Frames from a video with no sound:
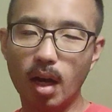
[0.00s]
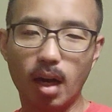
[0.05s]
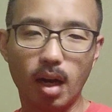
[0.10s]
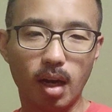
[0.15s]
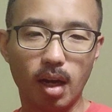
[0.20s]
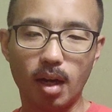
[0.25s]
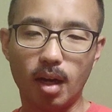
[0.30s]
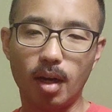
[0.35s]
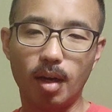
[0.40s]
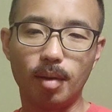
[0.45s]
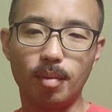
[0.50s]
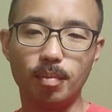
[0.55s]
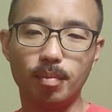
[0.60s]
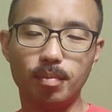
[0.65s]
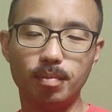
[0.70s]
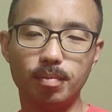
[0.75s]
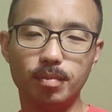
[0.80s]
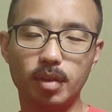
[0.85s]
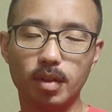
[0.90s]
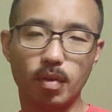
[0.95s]
um,
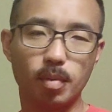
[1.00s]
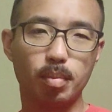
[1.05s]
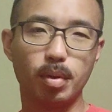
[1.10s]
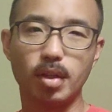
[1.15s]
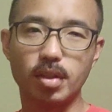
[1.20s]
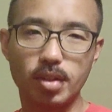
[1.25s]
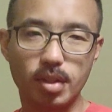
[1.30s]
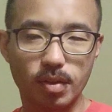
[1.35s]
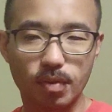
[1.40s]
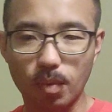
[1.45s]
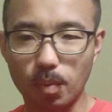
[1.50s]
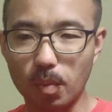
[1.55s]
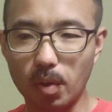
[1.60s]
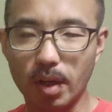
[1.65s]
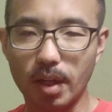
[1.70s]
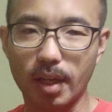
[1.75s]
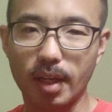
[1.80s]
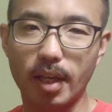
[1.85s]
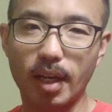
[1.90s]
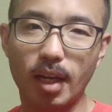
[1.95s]
different plushies from
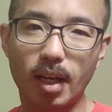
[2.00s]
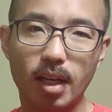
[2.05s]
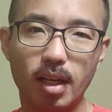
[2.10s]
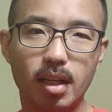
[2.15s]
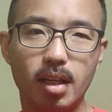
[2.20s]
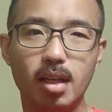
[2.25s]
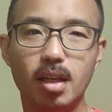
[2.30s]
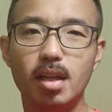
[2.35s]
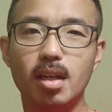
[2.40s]
what I got.